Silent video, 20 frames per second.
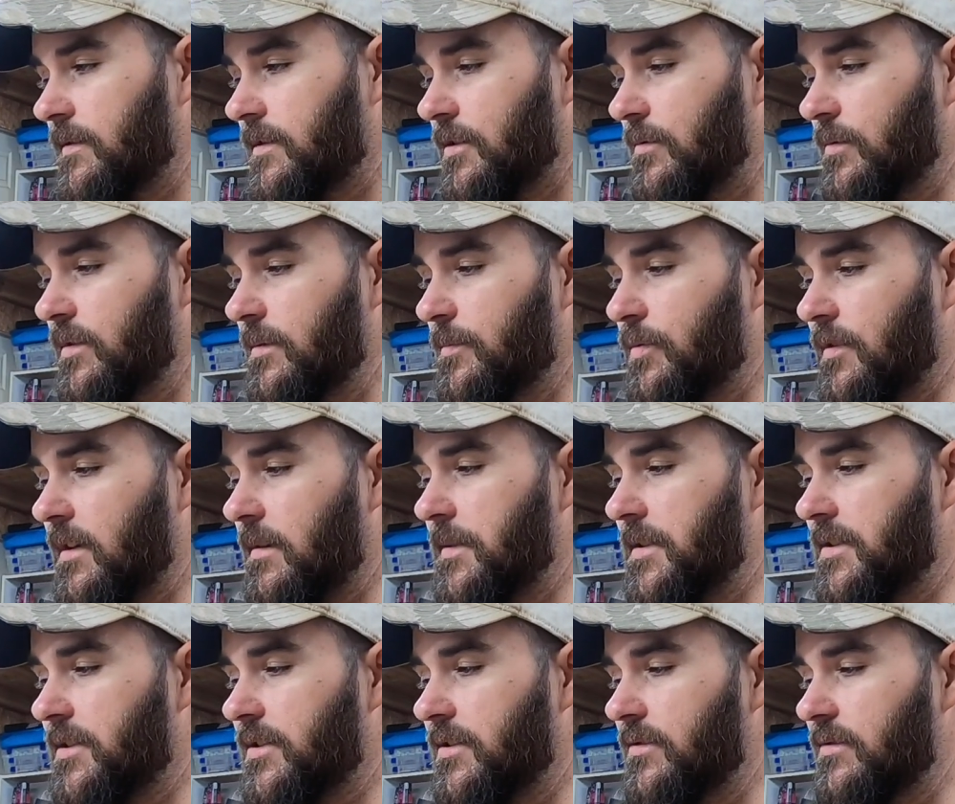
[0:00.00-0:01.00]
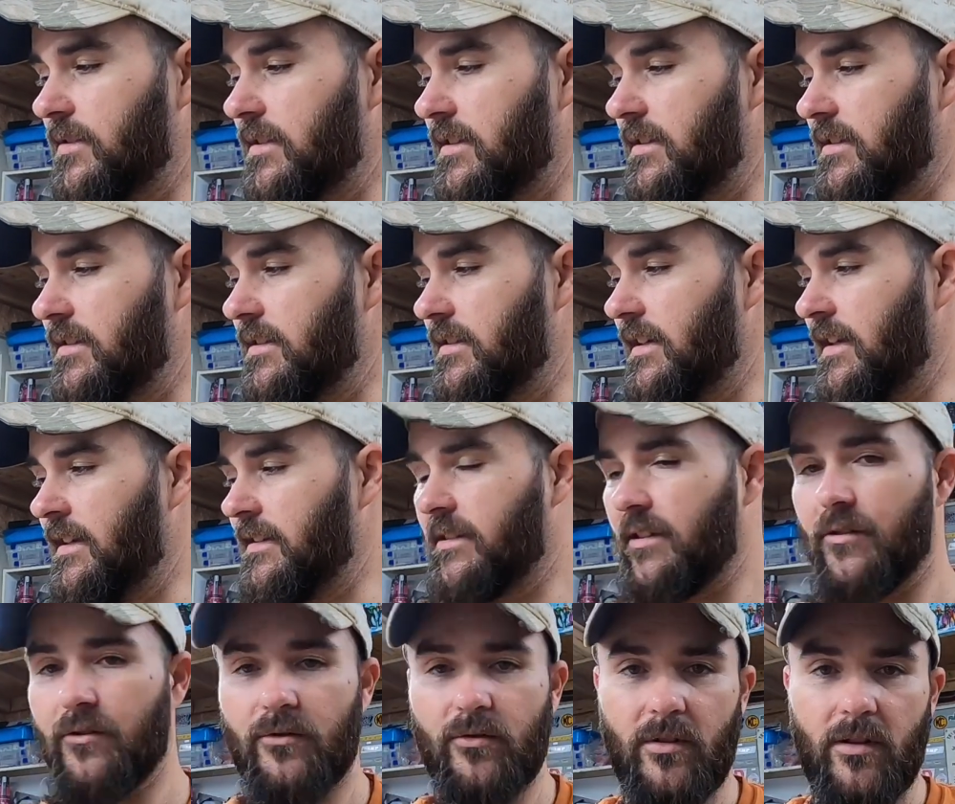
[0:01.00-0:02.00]
So we'll probably shoot the
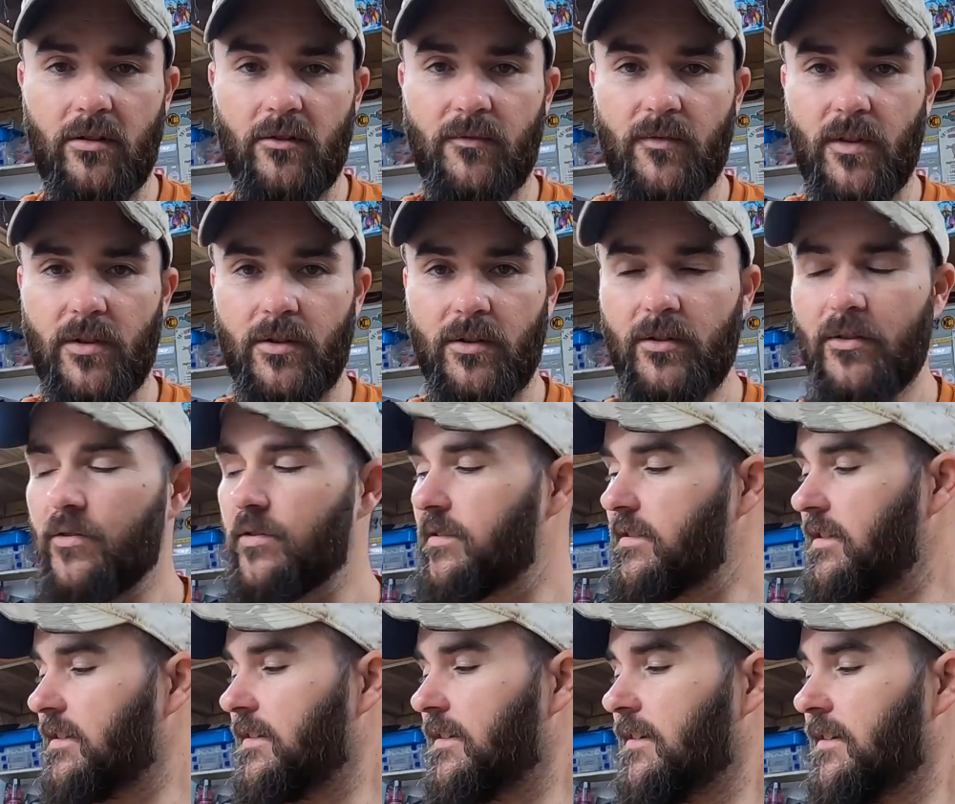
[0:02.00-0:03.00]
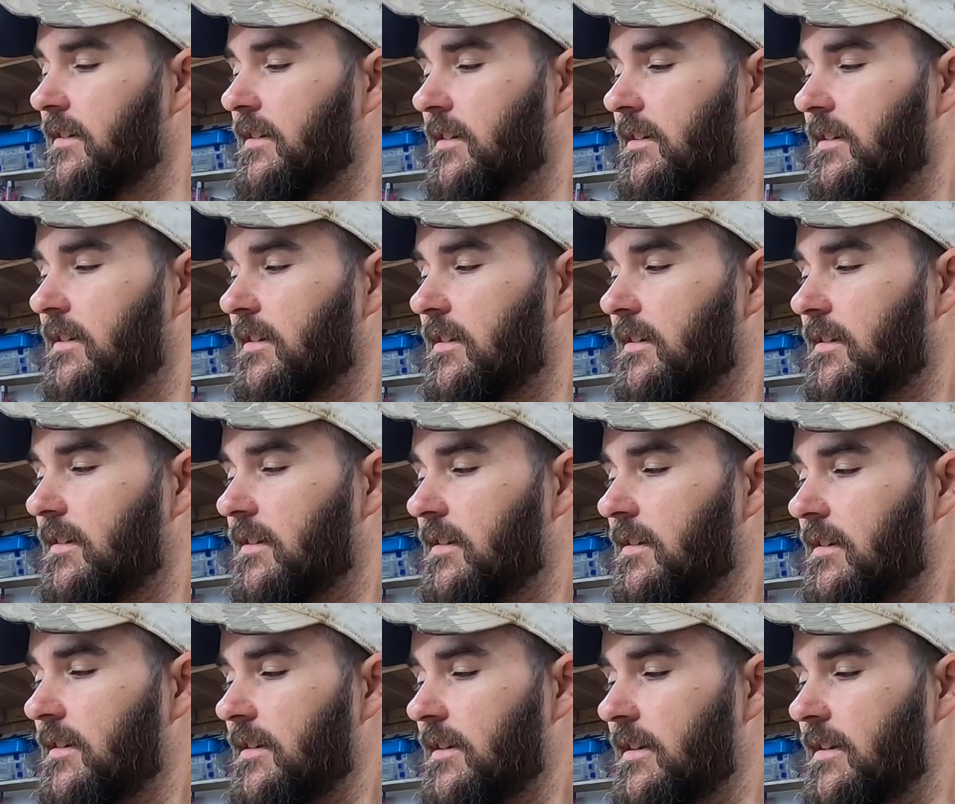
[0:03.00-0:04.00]
Ecto Craw first
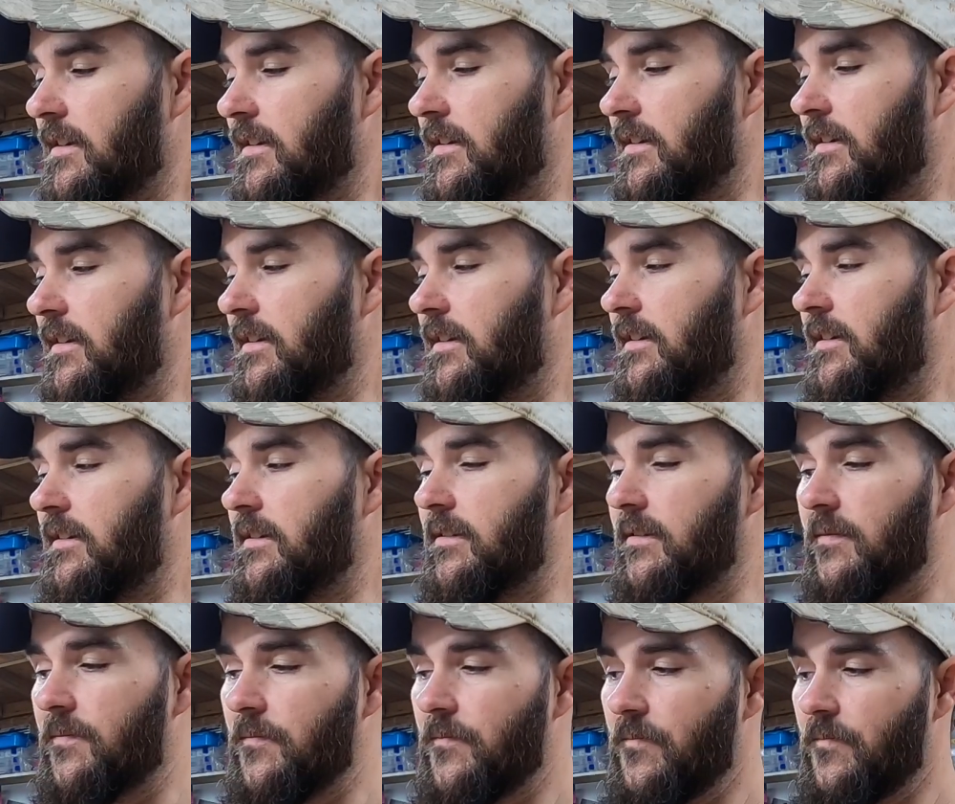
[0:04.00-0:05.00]
and